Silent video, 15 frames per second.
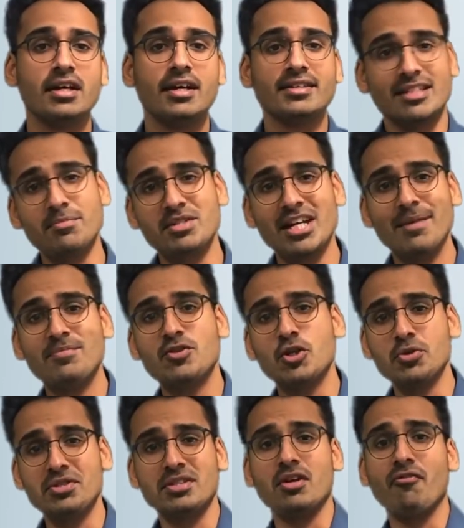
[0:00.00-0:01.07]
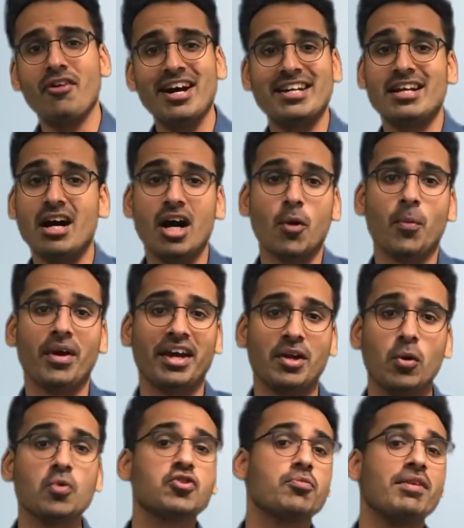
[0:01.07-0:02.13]
Sometimes choosing the right hardware can
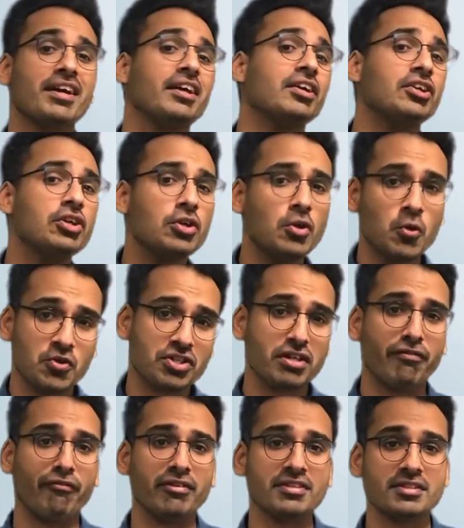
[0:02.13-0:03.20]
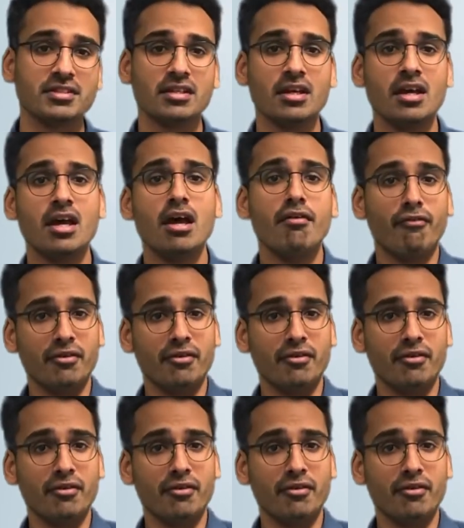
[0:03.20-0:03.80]
also make a huge difference. For